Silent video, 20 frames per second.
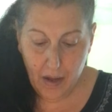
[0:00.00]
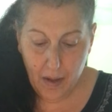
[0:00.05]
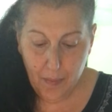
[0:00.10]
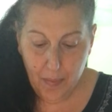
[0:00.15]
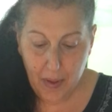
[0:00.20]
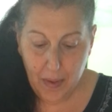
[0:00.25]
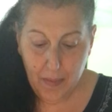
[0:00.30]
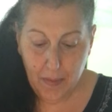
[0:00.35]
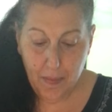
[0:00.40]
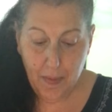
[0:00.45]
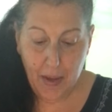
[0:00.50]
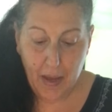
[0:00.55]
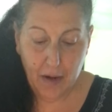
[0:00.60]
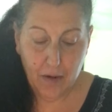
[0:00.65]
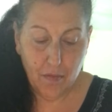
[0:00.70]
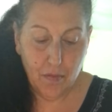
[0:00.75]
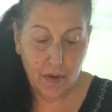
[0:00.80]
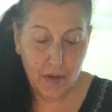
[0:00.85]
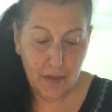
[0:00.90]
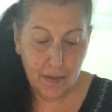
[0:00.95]
baby back
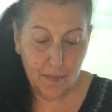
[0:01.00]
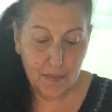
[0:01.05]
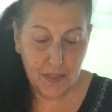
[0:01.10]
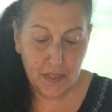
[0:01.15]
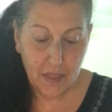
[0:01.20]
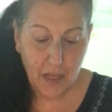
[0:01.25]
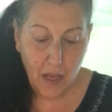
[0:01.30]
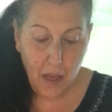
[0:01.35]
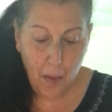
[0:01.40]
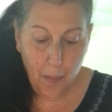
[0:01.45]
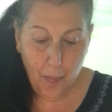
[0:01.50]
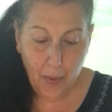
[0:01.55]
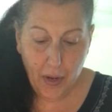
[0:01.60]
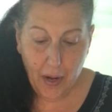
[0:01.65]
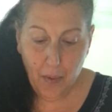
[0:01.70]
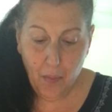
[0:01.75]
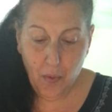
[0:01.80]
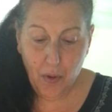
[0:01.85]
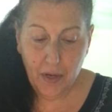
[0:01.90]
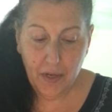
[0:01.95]
ribs, but
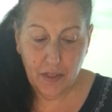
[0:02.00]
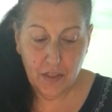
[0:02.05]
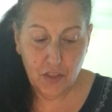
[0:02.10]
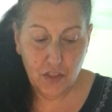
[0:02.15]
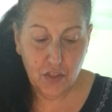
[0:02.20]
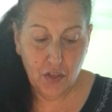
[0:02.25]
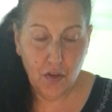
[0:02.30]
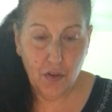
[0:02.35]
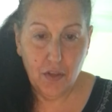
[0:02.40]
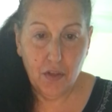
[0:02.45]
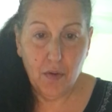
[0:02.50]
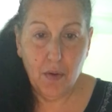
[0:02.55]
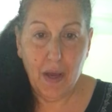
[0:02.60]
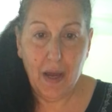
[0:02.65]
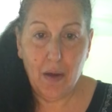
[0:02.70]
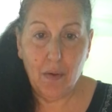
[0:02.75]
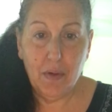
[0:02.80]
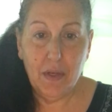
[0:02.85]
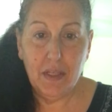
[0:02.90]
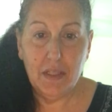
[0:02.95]
I wanted to show you
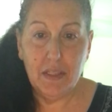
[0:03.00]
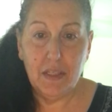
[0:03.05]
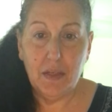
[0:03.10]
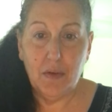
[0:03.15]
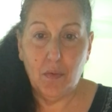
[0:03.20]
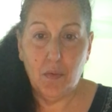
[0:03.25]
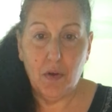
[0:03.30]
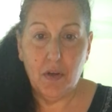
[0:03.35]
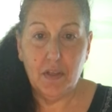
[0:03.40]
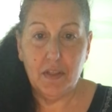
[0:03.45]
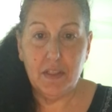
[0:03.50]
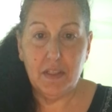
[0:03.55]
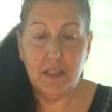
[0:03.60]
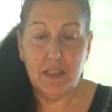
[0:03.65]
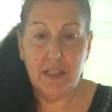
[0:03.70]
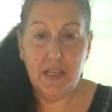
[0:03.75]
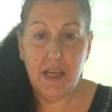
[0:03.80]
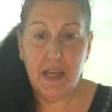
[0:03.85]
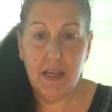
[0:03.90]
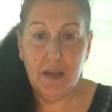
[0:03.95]
how easy it was
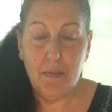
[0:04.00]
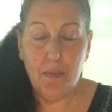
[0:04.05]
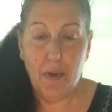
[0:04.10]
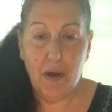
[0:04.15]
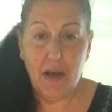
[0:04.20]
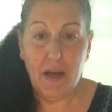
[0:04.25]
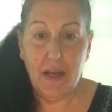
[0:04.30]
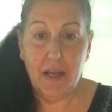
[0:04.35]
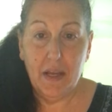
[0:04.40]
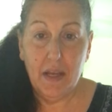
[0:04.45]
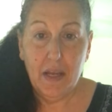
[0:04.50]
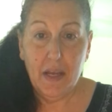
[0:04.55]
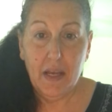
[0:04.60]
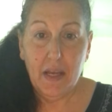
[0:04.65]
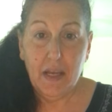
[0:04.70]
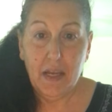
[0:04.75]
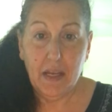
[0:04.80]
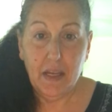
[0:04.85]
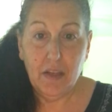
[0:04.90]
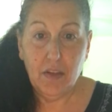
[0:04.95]
to take my
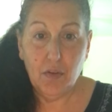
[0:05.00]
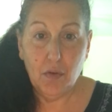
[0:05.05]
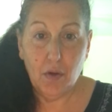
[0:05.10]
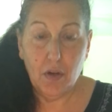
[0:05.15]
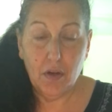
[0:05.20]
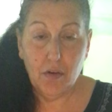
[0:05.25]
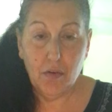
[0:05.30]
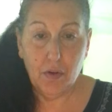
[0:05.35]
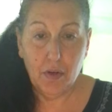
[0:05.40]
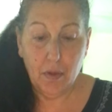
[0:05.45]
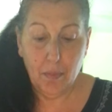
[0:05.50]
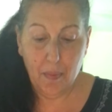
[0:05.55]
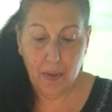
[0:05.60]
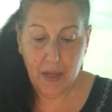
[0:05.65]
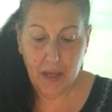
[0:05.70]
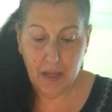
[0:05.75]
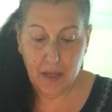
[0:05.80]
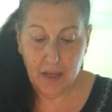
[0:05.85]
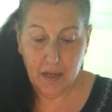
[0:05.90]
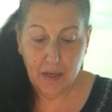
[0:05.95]
indoor grill
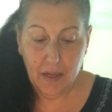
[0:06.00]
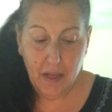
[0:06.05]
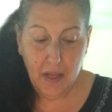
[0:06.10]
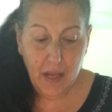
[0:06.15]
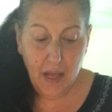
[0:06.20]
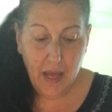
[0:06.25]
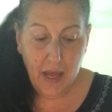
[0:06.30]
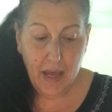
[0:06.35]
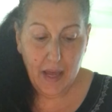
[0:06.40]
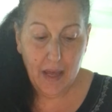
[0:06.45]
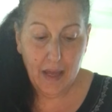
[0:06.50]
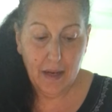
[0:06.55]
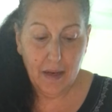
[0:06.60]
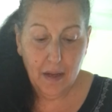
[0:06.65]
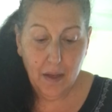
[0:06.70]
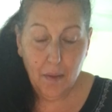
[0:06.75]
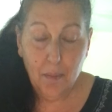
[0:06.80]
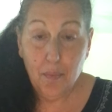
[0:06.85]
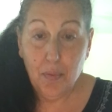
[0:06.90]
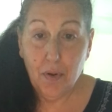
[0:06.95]
pan and
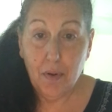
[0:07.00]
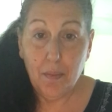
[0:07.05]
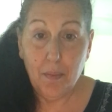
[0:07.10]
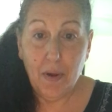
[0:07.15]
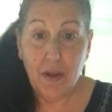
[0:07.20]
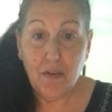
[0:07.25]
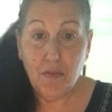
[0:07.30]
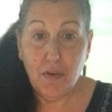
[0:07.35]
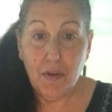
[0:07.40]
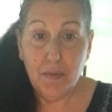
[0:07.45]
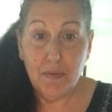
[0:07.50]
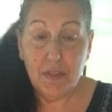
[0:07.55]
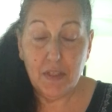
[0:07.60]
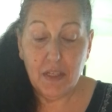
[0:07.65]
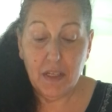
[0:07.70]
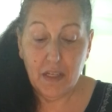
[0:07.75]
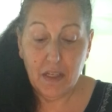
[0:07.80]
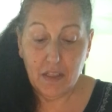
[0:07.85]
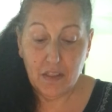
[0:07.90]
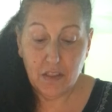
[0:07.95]
put my ribs in
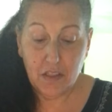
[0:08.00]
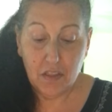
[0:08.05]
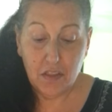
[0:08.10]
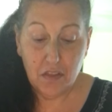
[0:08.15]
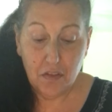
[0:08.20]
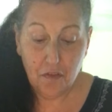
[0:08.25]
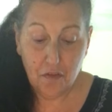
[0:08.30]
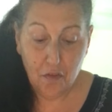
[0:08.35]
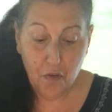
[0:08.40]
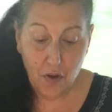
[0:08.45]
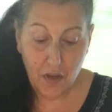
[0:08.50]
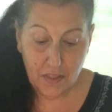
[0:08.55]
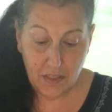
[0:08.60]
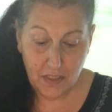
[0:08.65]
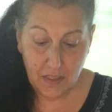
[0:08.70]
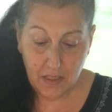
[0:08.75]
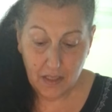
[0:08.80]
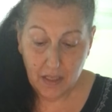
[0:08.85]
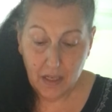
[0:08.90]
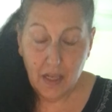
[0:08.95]
here to
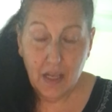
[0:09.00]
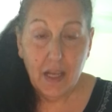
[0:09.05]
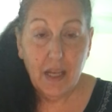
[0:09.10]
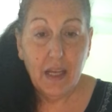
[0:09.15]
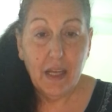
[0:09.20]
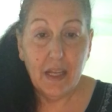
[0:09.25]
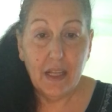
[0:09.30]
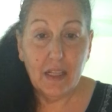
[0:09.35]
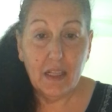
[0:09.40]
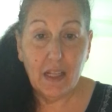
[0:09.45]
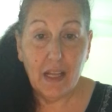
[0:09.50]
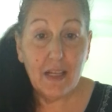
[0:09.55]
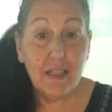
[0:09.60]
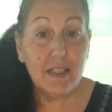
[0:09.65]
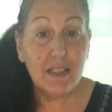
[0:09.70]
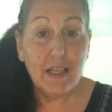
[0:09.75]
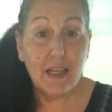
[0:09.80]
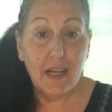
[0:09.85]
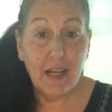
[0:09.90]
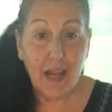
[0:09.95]
defrost it. In
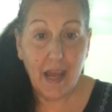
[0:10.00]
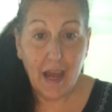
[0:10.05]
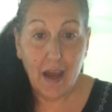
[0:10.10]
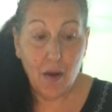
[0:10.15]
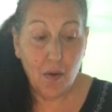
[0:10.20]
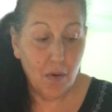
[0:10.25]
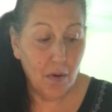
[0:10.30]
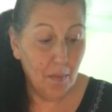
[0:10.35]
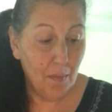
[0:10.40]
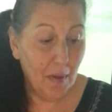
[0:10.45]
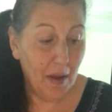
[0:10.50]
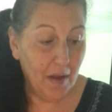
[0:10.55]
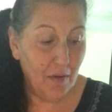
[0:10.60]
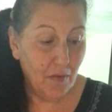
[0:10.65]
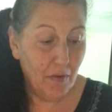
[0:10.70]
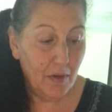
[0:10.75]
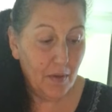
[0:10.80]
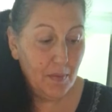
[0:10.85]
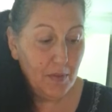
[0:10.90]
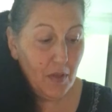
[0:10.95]
less than an hour, my
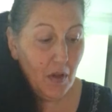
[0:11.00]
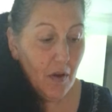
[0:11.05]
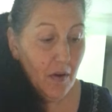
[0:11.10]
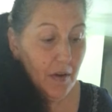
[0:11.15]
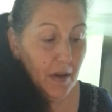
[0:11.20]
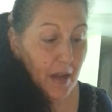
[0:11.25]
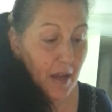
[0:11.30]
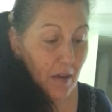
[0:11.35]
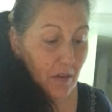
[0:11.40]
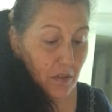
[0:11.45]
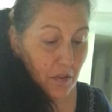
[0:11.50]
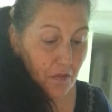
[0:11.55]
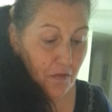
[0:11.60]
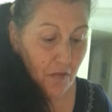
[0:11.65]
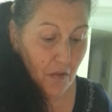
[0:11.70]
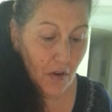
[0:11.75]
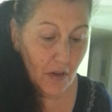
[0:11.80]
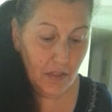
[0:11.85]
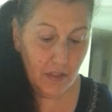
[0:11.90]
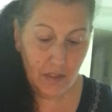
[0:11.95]
ribs are now
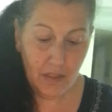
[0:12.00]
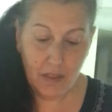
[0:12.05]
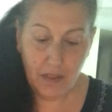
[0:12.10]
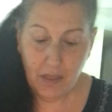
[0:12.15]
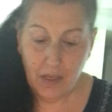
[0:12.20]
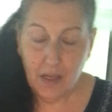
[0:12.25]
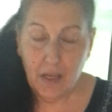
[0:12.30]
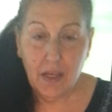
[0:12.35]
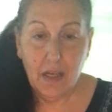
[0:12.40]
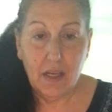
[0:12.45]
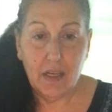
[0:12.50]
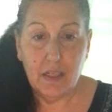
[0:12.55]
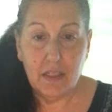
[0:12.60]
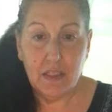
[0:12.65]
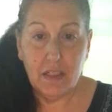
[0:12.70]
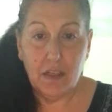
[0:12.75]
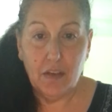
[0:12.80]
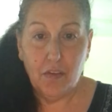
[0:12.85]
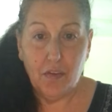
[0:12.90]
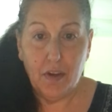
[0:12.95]
defrosted. It's
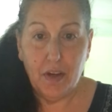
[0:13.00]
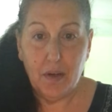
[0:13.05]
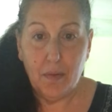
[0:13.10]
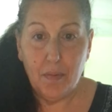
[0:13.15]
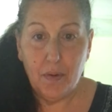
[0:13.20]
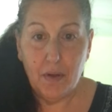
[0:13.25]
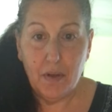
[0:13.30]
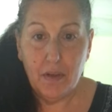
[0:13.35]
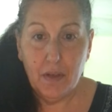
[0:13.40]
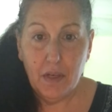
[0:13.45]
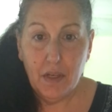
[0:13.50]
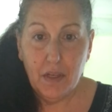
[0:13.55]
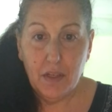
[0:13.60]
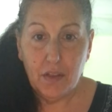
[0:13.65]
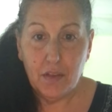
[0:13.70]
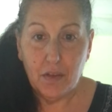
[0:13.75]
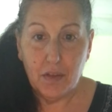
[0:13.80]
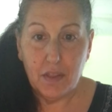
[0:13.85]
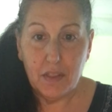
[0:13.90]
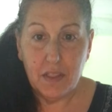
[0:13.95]
incredible.
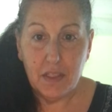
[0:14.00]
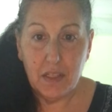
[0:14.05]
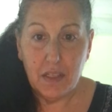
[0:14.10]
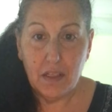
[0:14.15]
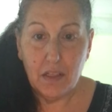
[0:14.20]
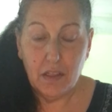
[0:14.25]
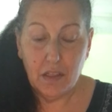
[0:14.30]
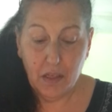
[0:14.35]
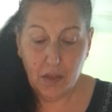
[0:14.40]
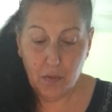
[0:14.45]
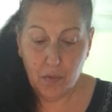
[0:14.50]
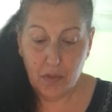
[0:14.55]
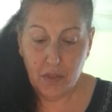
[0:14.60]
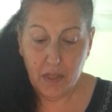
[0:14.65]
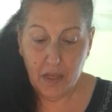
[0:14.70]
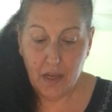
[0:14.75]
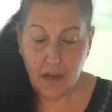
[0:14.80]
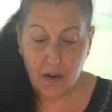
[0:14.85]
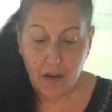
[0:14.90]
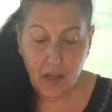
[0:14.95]
You can see the liquid
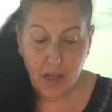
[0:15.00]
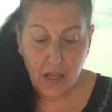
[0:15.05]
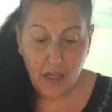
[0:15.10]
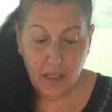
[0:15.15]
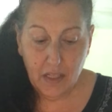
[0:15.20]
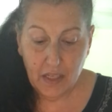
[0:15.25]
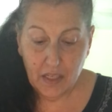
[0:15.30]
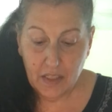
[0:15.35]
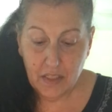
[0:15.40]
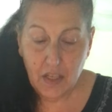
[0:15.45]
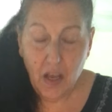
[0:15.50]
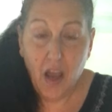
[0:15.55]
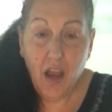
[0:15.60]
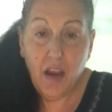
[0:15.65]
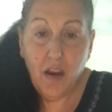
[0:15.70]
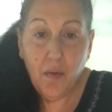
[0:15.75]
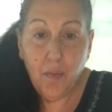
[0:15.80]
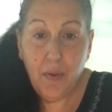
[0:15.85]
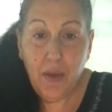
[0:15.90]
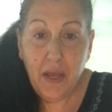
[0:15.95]
there. The
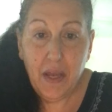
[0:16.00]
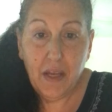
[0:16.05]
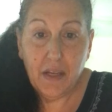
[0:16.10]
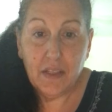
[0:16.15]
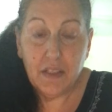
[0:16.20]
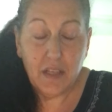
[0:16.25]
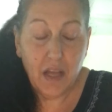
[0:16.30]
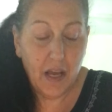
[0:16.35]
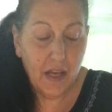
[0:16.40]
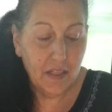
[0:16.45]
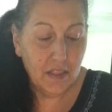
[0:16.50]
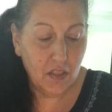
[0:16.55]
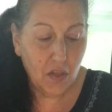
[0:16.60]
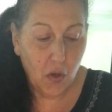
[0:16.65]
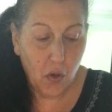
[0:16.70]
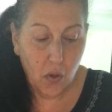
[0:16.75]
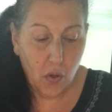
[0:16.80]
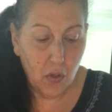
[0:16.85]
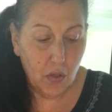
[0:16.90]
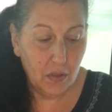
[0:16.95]
entire pan is ice
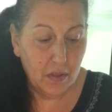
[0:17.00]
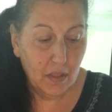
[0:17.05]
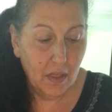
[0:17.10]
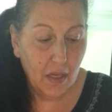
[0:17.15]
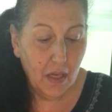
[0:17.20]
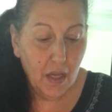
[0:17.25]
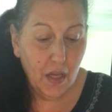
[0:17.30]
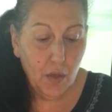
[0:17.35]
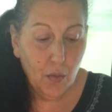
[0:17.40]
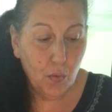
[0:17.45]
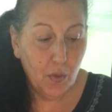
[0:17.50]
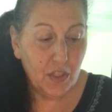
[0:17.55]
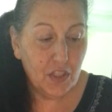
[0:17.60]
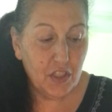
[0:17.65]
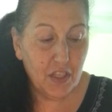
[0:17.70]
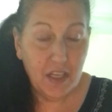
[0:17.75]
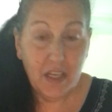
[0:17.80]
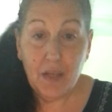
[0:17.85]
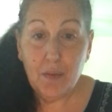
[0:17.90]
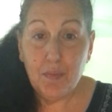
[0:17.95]
cold,
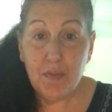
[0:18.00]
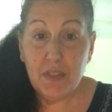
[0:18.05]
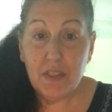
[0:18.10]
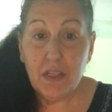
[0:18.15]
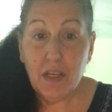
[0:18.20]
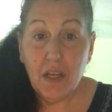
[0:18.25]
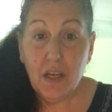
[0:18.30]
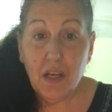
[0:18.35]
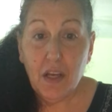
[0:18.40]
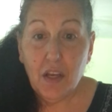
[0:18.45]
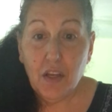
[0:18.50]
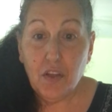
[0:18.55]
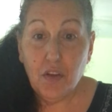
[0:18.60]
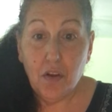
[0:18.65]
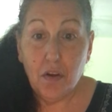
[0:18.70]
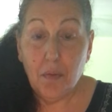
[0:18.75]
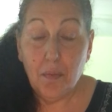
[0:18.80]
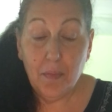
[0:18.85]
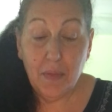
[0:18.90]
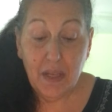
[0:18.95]
which keeps
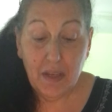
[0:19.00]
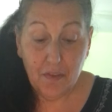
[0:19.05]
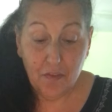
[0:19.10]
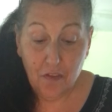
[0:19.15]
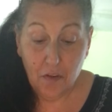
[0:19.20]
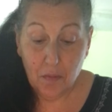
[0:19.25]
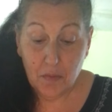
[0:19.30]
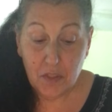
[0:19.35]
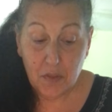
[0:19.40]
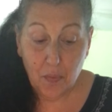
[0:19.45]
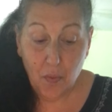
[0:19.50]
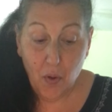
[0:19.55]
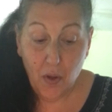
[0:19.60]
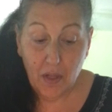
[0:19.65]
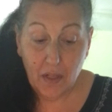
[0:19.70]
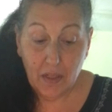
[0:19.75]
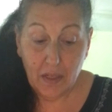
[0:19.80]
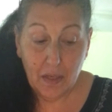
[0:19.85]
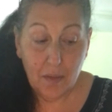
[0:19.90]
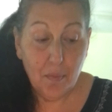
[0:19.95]
your meat from
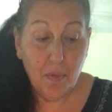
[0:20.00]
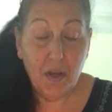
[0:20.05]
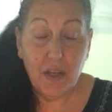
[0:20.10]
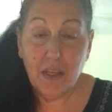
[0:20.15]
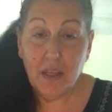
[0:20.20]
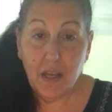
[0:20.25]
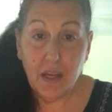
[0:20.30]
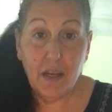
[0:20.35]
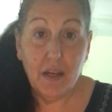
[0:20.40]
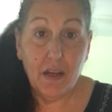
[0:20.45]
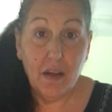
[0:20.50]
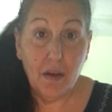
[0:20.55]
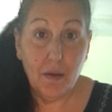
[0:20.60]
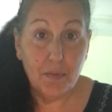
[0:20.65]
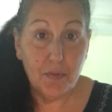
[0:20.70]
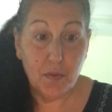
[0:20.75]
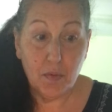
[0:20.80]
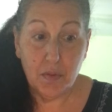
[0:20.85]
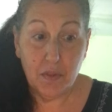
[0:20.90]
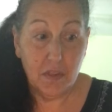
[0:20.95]
spoiling, but yet it
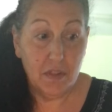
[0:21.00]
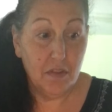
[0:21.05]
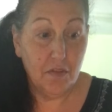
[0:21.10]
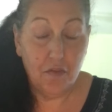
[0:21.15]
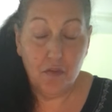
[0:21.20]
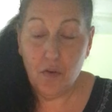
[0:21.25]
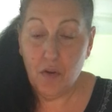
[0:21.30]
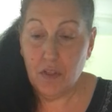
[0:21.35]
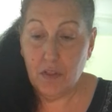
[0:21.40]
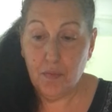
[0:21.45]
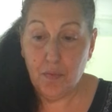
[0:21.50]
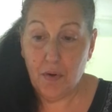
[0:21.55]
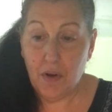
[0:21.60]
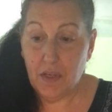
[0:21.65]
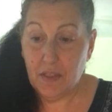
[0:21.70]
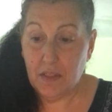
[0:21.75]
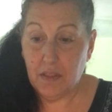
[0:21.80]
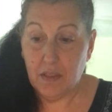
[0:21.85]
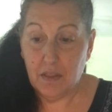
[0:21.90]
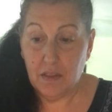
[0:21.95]
helps with the defrost
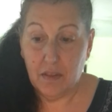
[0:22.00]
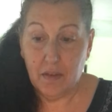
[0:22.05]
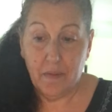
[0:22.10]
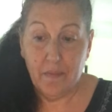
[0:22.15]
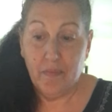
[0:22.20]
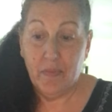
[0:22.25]
process.